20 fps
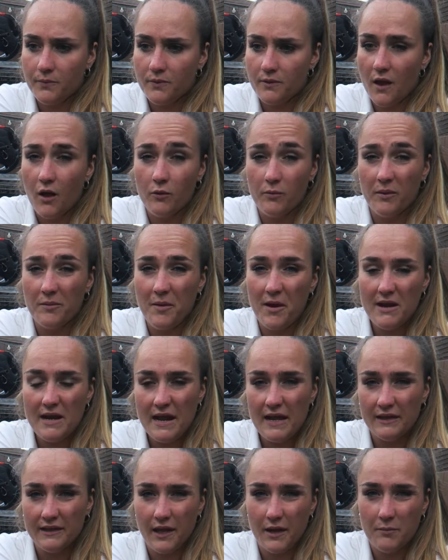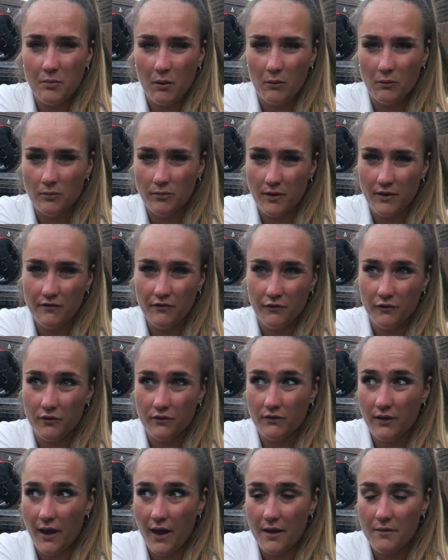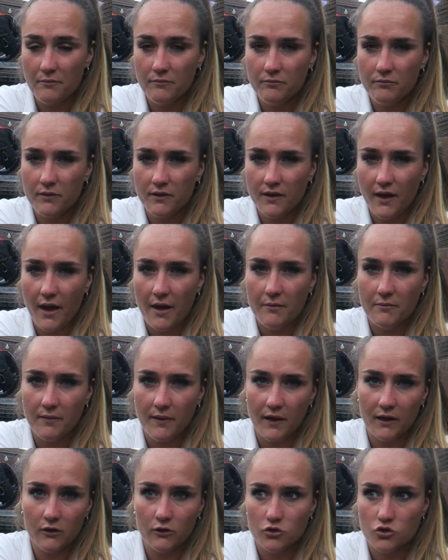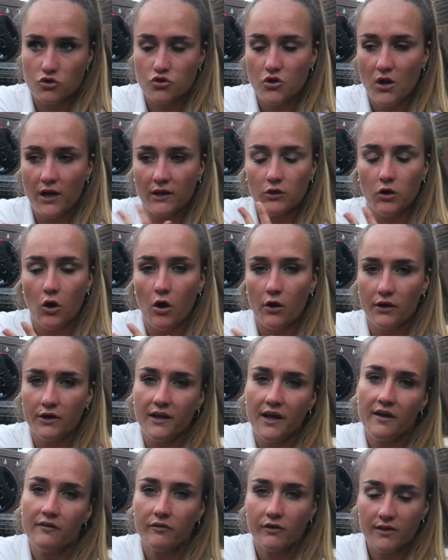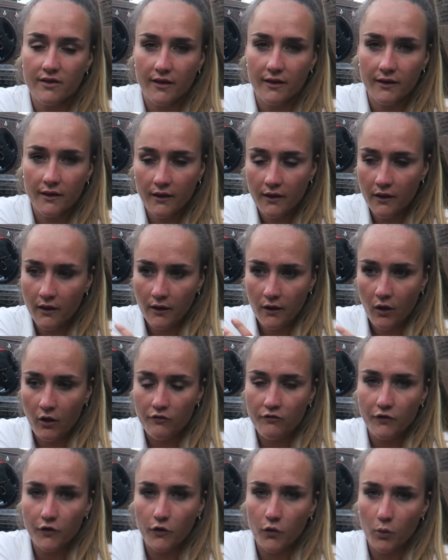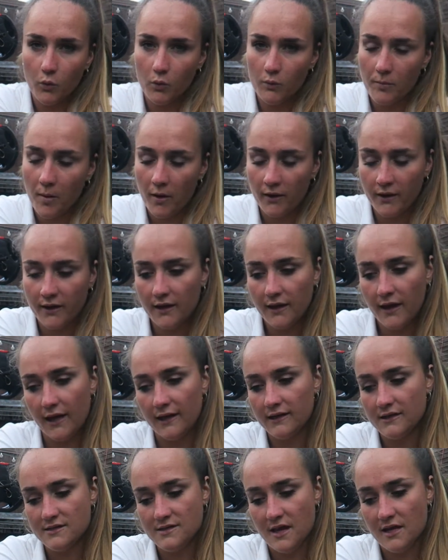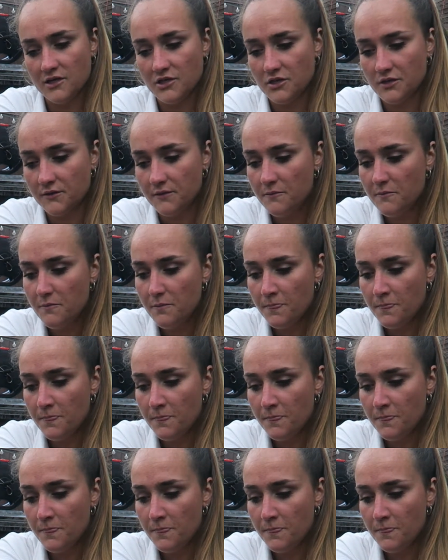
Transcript: that'll be my leg day probably for the time being. I'll just try and target everything, a full lower body kind of session.